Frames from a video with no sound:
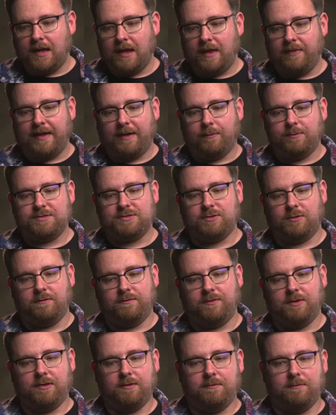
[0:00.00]
And that was sort
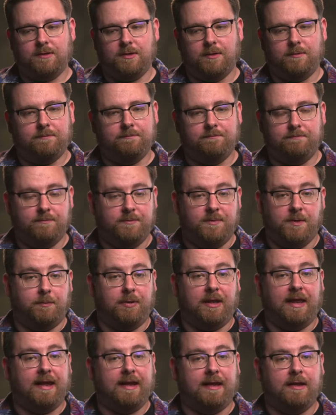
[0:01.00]
of the
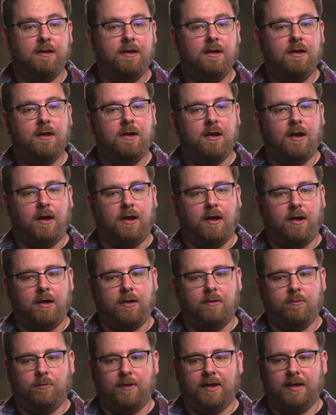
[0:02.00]
play,
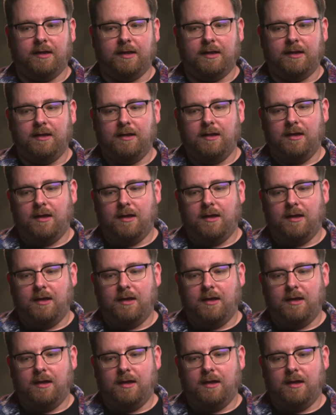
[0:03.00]
really.